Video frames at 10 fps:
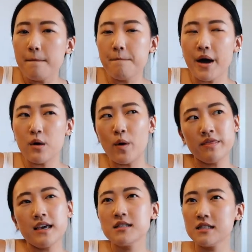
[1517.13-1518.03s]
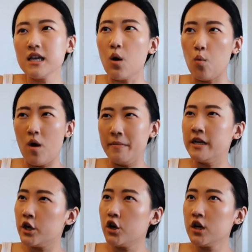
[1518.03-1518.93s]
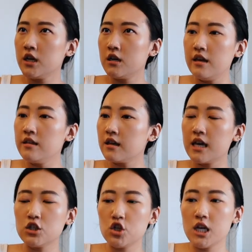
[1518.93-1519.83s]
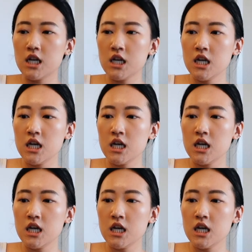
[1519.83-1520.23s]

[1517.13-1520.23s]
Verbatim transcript: but when they see a woman cook in the kitchen,